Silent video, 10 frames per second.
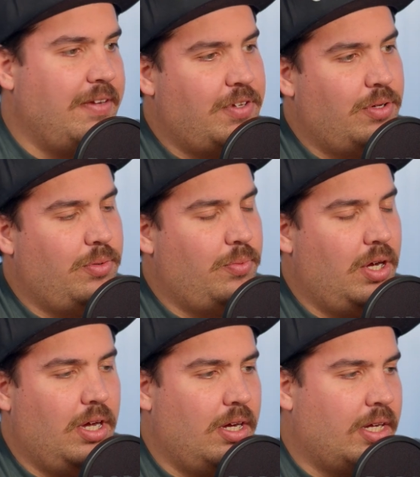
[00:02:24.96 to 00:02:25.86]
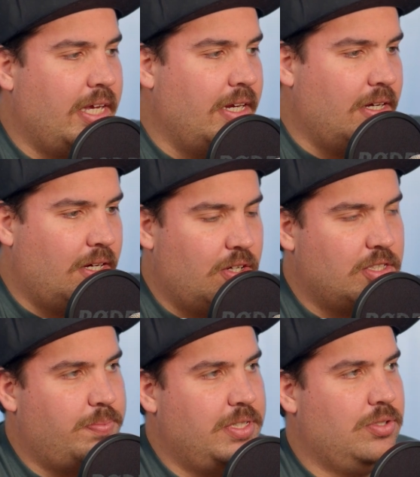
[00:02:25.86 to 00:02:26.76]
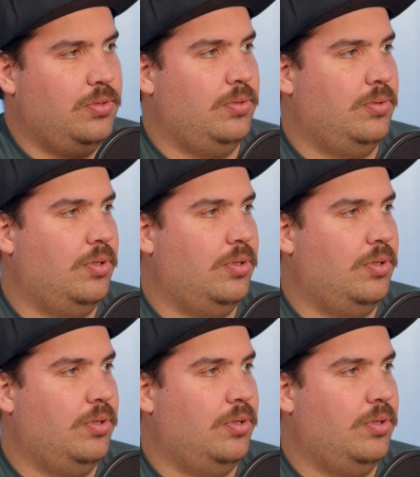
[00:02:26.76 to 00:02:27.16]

if you work in a hospital